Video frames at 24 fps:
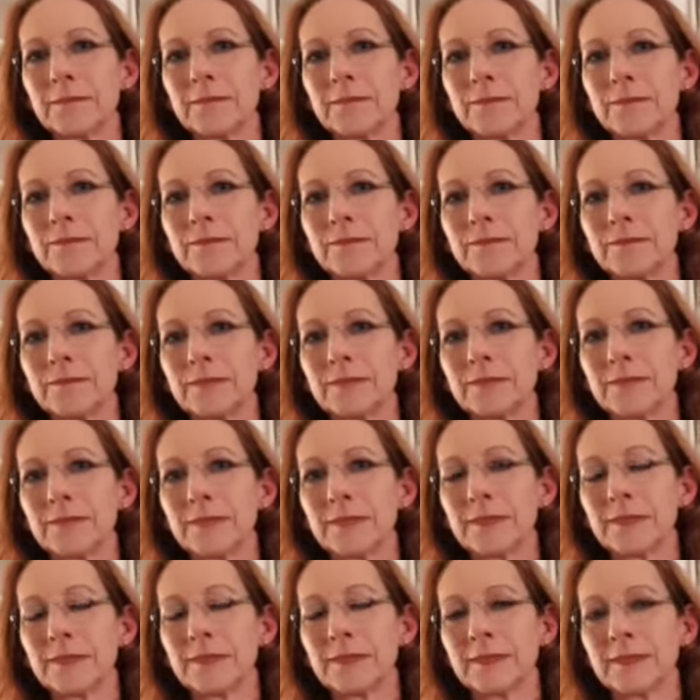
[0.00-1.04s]

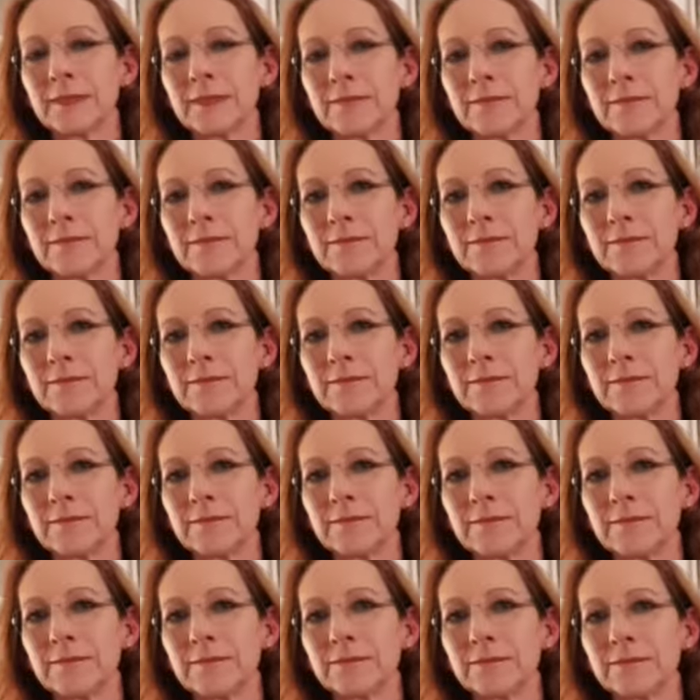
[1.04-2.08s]

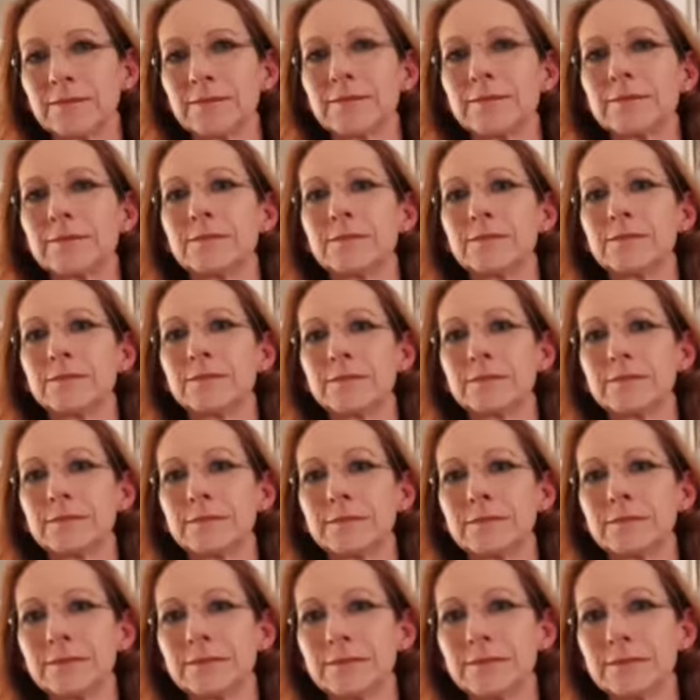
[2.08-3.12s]

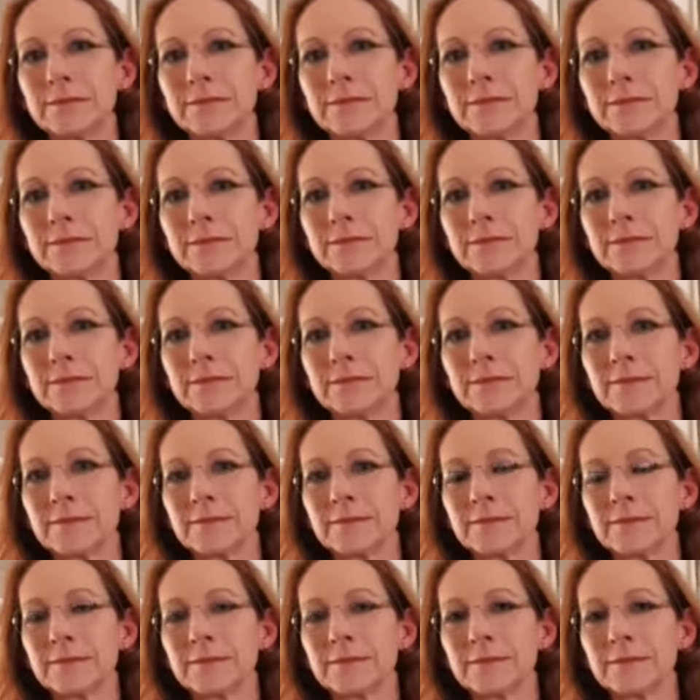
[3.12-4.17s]

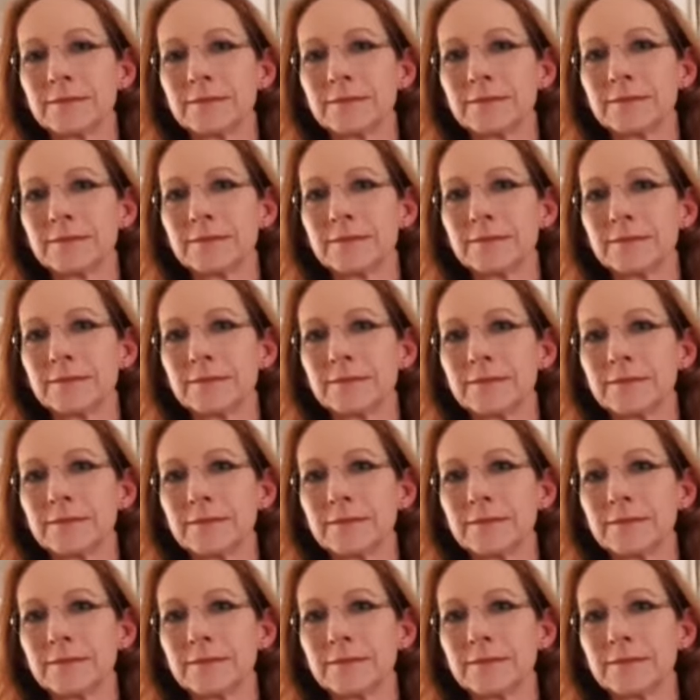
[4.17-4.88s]
(silent)